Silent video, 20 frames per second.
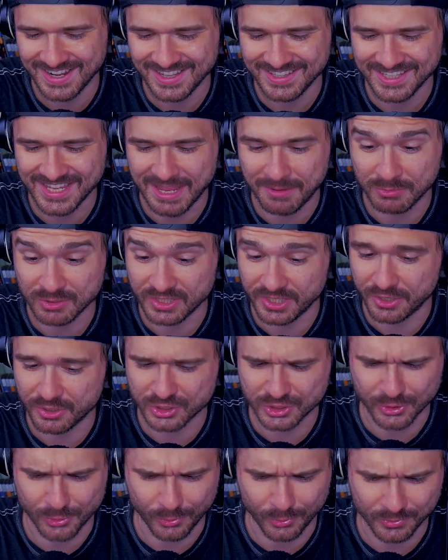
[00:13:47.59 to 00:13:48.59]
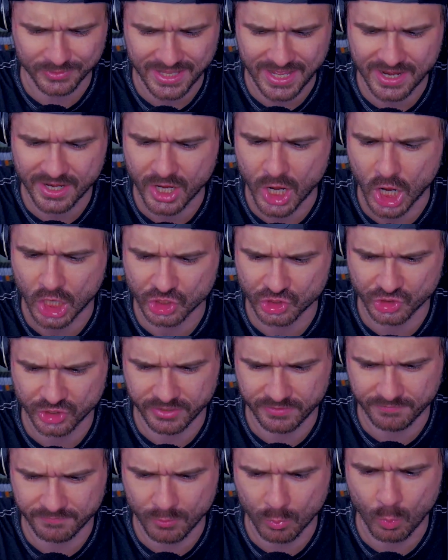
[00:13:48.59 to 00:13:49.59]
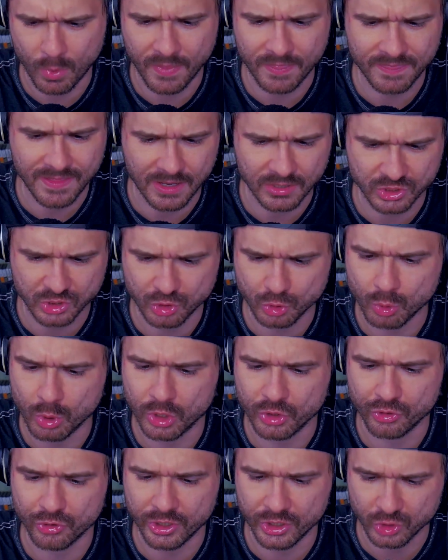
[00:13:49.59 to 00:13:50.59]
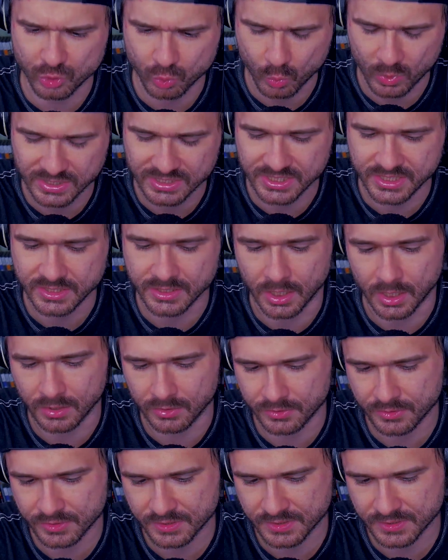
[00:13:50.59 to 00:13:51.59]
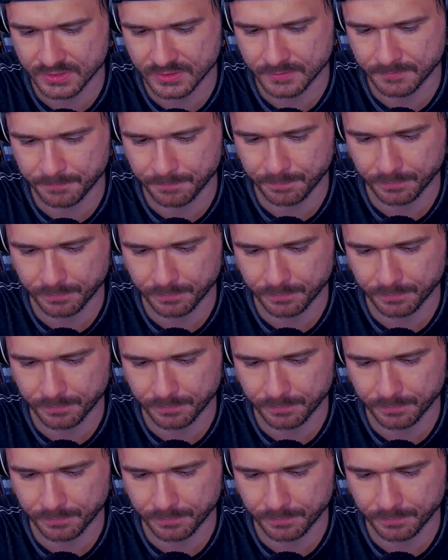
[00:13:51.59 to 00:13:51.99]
The game was later sold at an auction for $1,220.